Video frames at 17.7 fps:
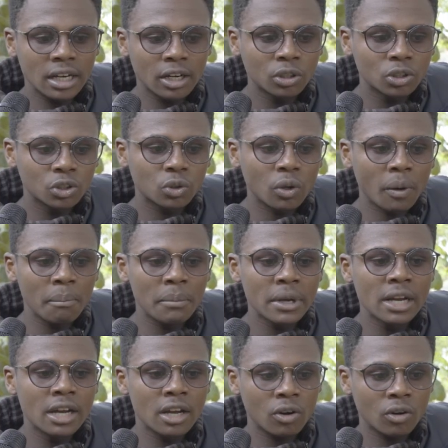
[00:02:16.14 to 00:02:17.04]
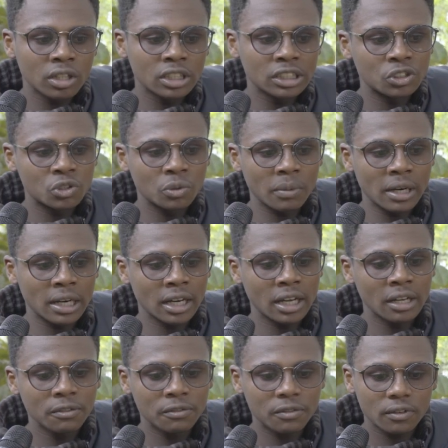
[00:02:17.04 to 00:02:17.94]
also a bigger role into my
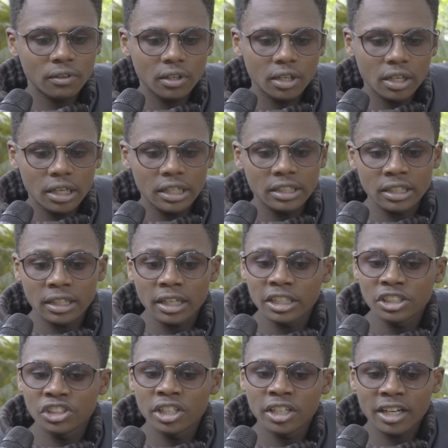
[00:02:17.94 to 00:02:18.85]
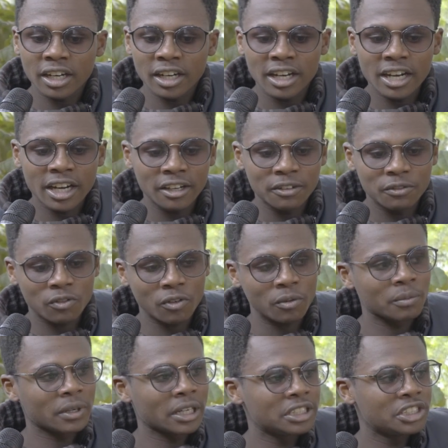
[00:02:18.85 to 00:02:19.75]
life. He's a Nigerian guy
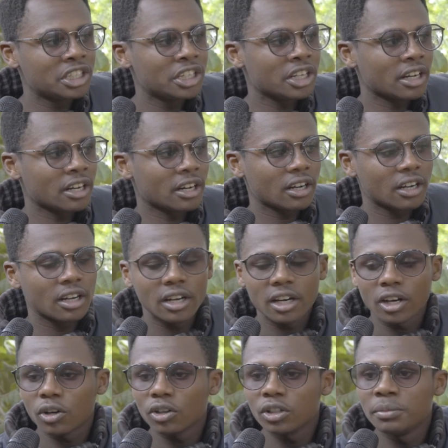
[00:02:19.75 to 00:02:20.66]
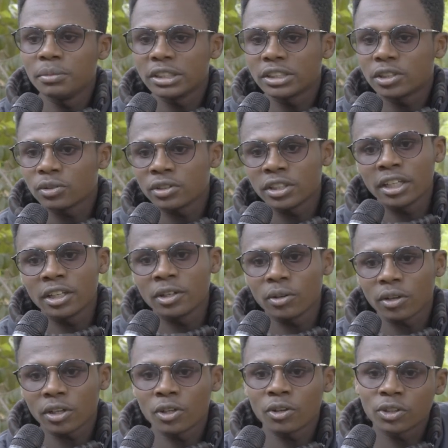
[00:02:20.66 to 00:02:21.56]
from Nigeria called Mr.
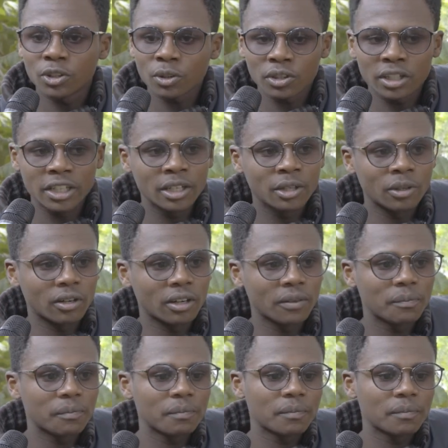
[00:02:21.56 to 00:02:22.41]
Odingwa, Dr. Odingwa.